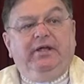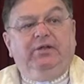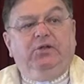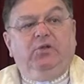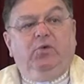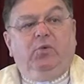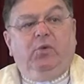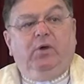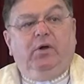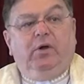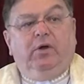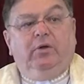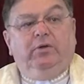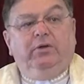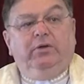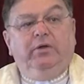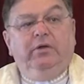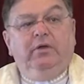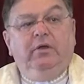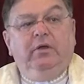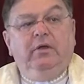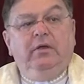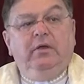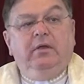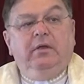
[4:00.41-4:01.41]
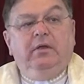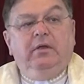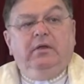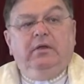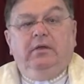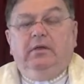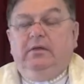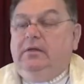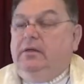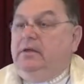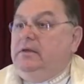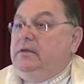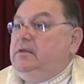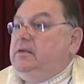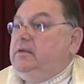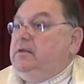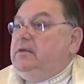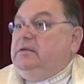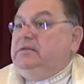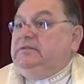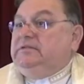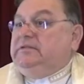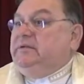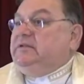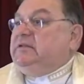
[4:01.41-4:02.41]
in the world.
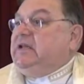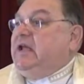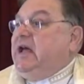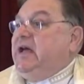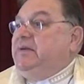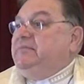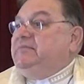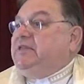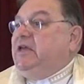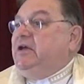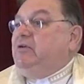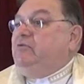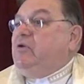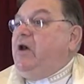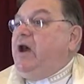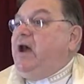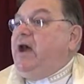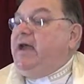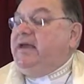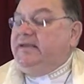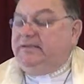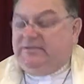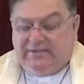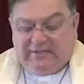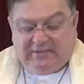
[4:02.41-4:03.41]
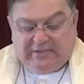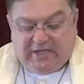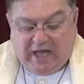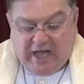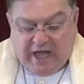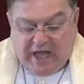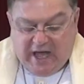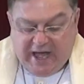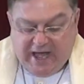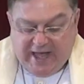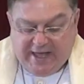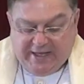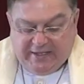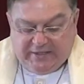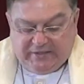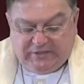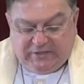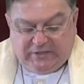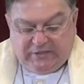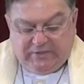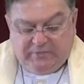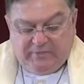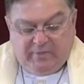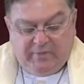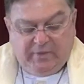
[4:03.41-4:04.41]
Sometimes they rise as high
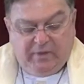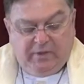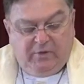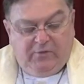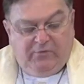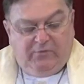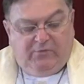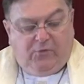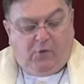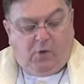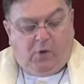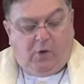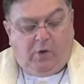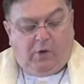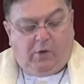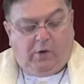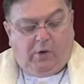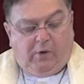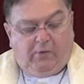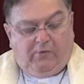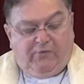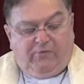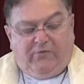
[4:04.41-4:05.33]
as four or